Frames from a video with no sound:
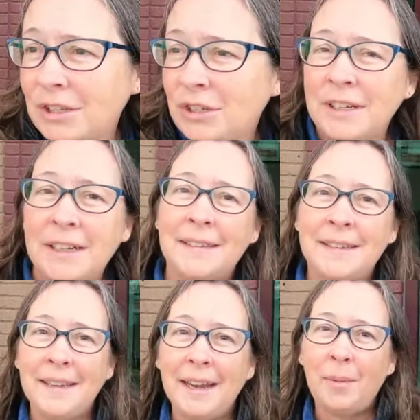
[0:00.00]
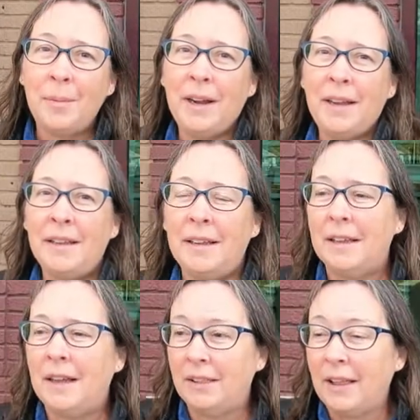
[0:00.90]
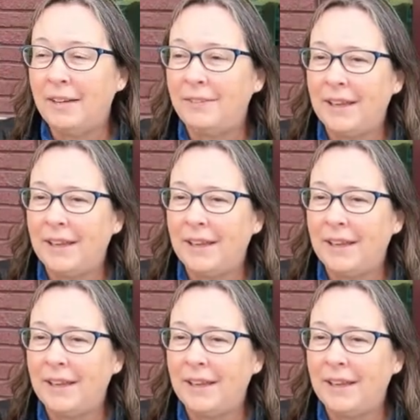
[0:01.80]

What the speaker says: street is a camera, a live